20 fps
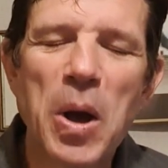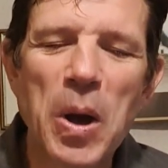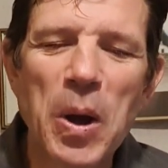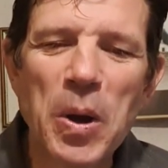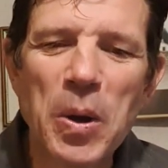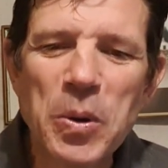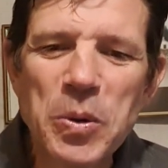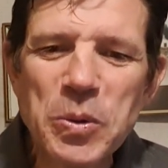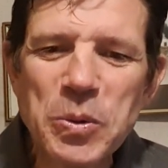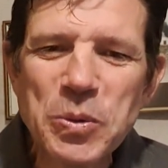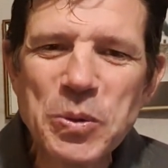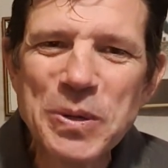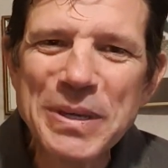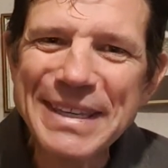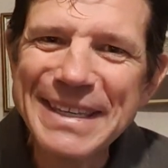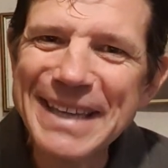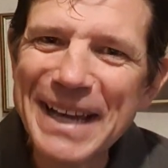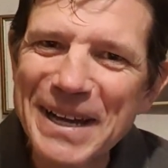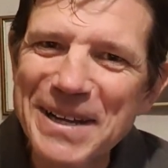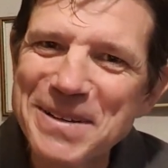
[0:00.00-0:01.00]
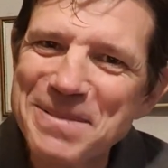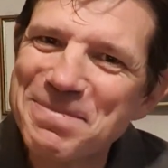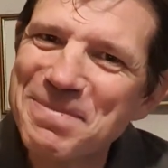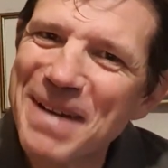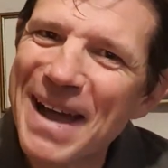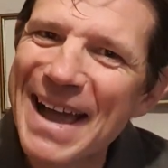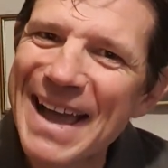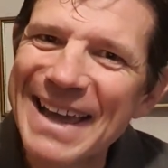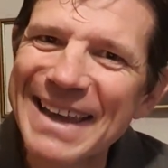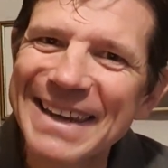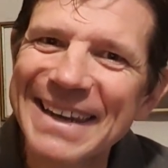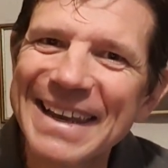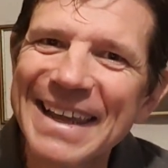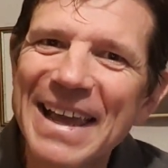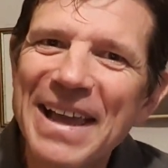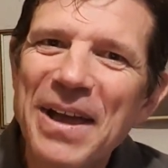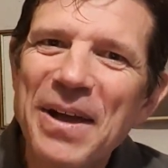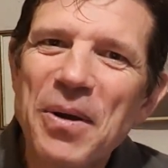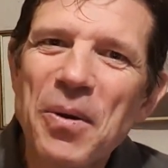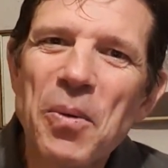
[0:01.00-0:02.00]
"Oh, young man,
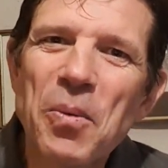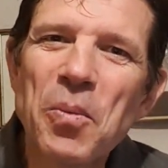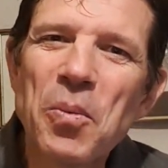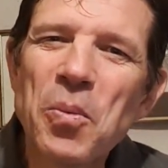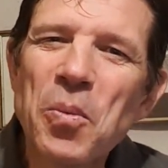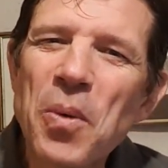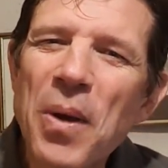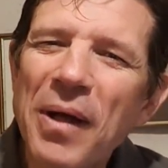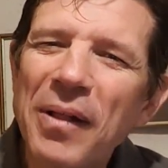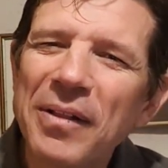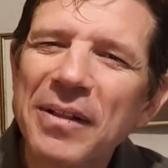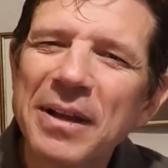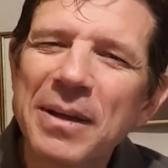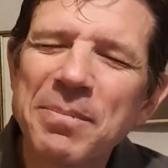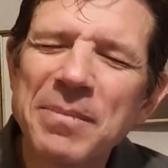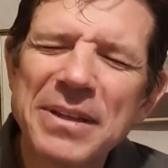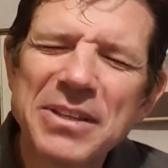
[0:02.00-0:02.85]
welcome.